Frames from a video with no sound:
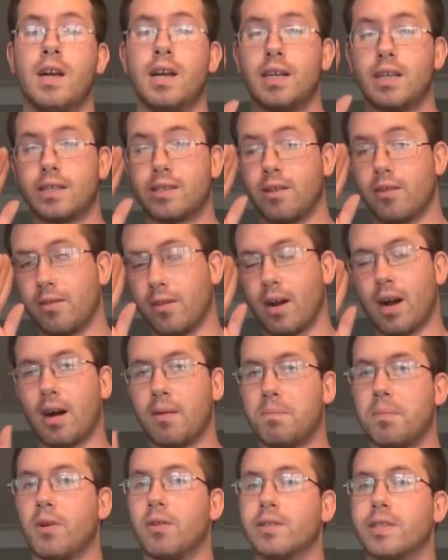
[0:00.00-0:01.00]
So I'll
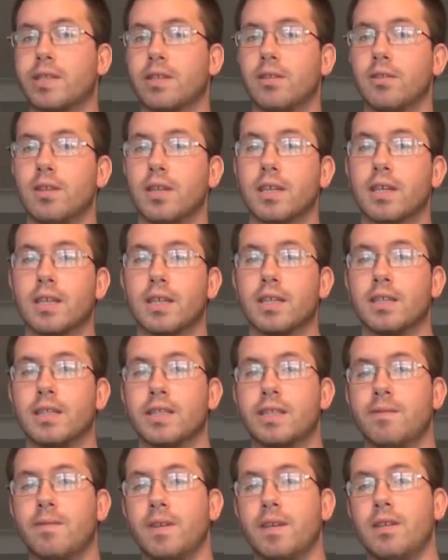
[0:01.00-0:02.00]
post a link in this
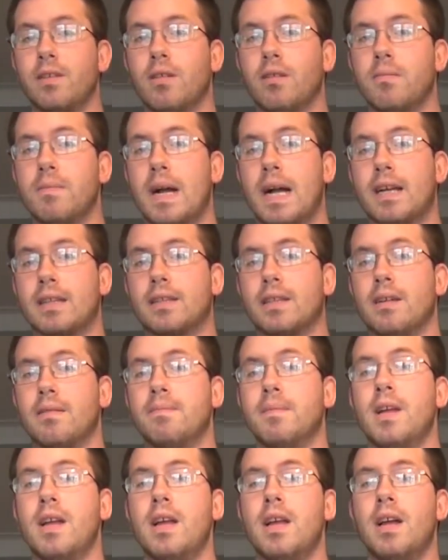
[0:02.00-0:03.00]
video about them,
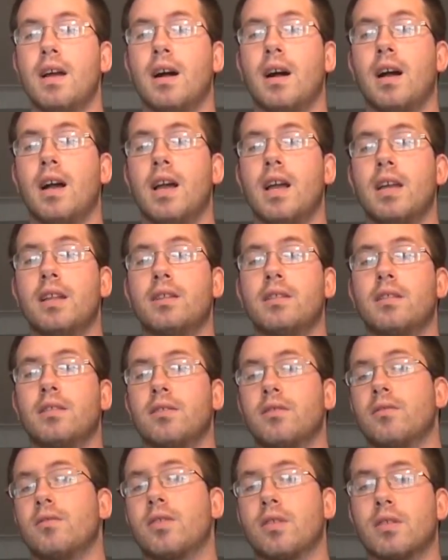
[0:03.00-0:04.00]
and
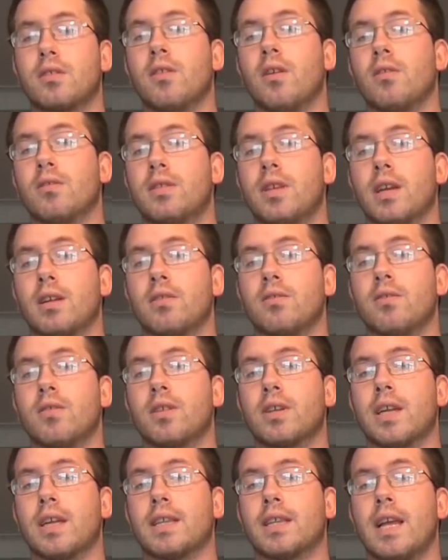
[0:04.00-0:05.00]
you could go take a look
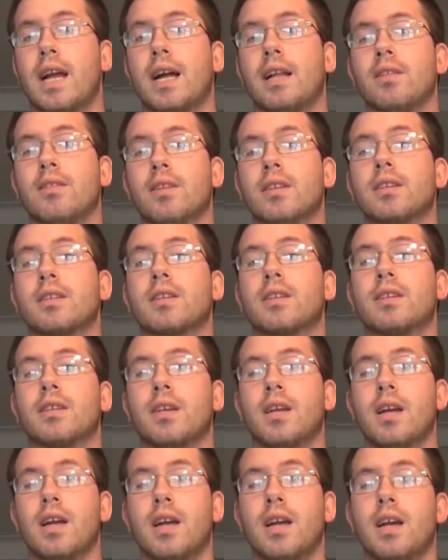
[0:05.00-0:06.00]
at that link
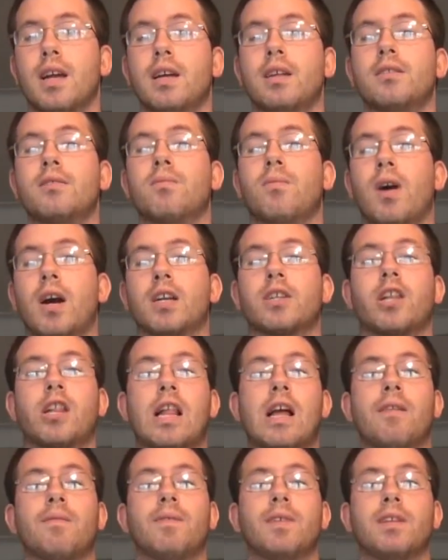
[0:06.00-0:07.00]
and watch
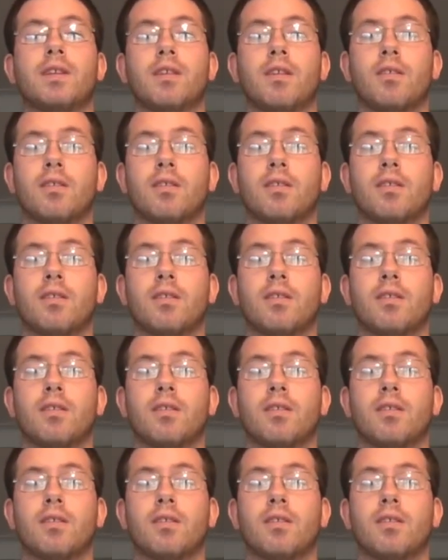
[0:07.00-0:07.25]
that video.